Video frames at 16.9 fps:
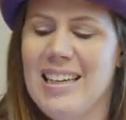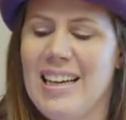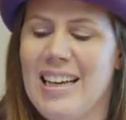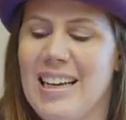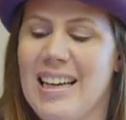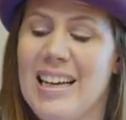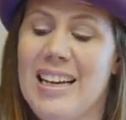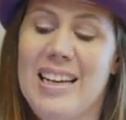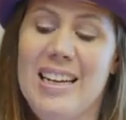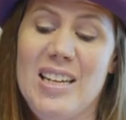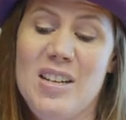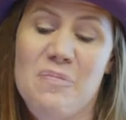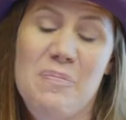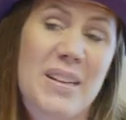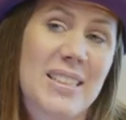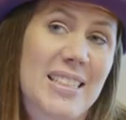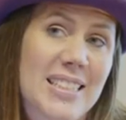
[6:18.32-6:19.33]
Uh,
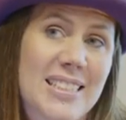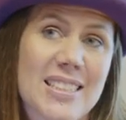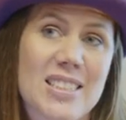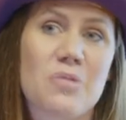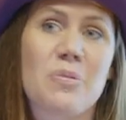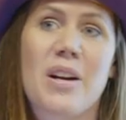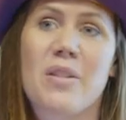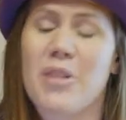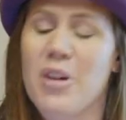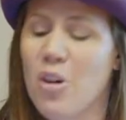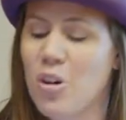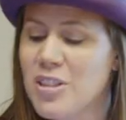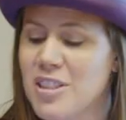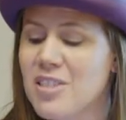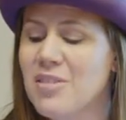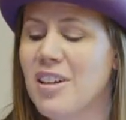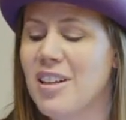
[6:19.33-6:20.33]
but this is where we are
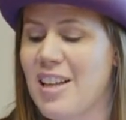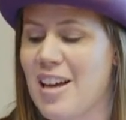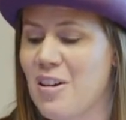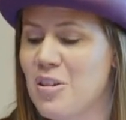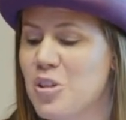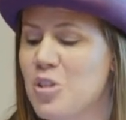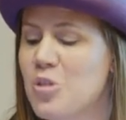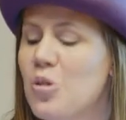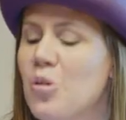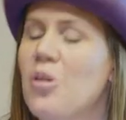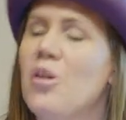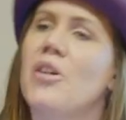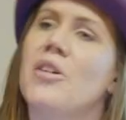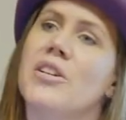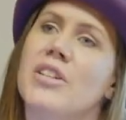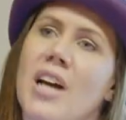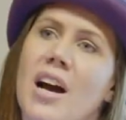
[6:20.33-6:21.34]
also allowed to
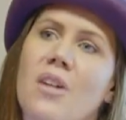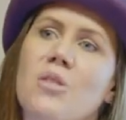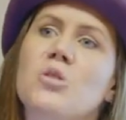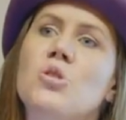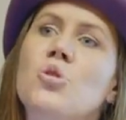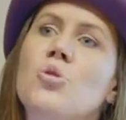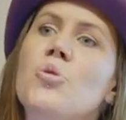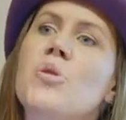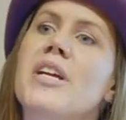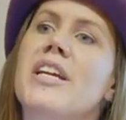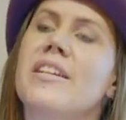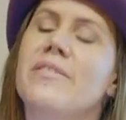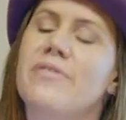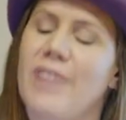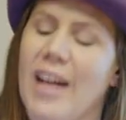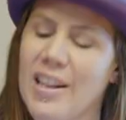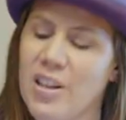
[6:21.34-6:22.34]
learn how to
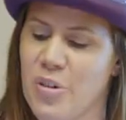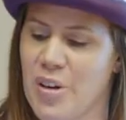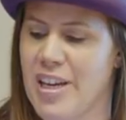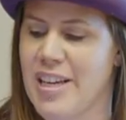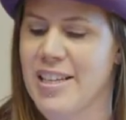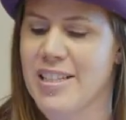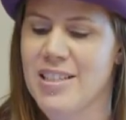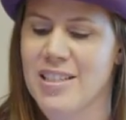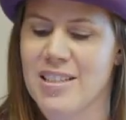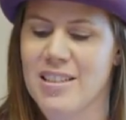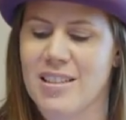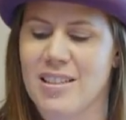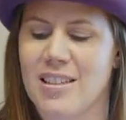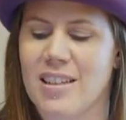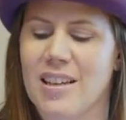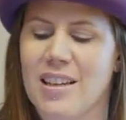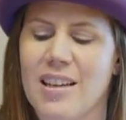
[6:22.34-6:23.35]
reevaluate
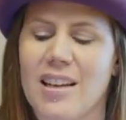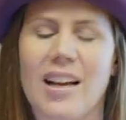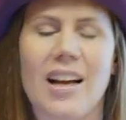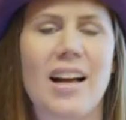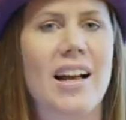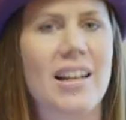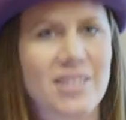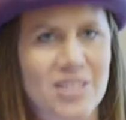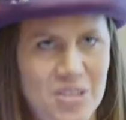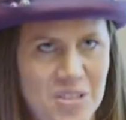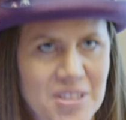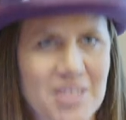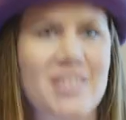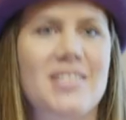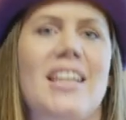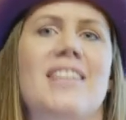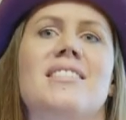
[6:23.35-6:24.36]
and to
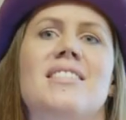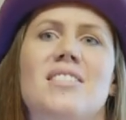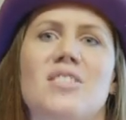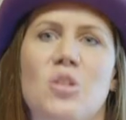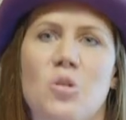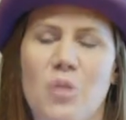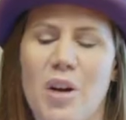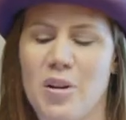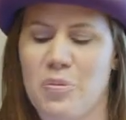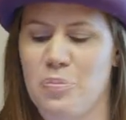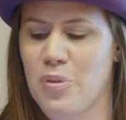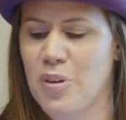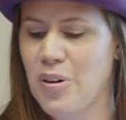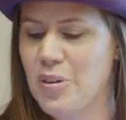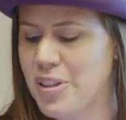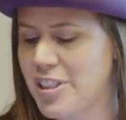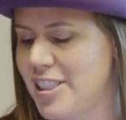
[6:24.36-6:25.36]
set the right
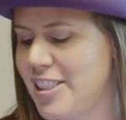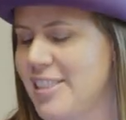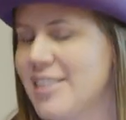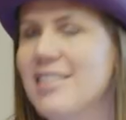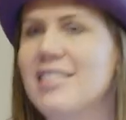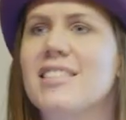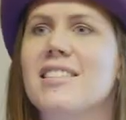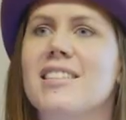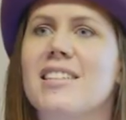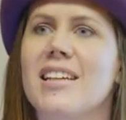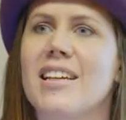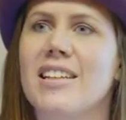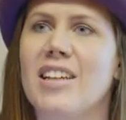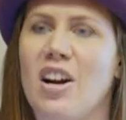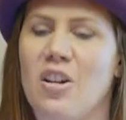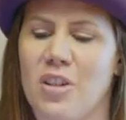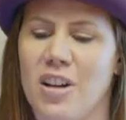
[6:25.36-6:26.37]
priorities in
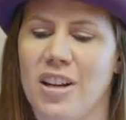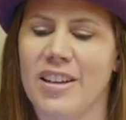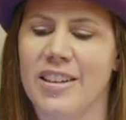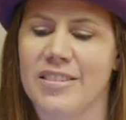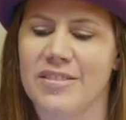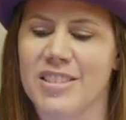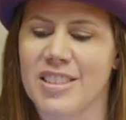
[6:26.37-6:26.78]
our lives.